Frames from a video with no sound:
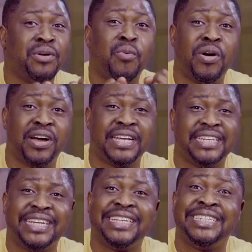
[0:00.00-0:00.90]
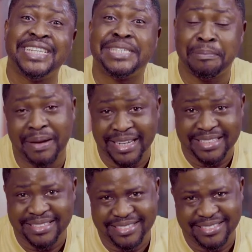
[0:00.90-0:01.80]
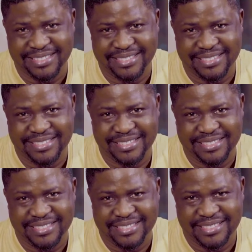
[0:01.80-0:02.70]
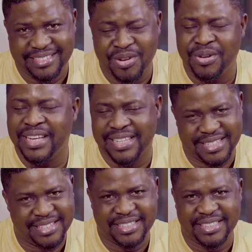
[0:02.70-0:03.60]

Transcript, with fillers: the word discipline. Oh, yes,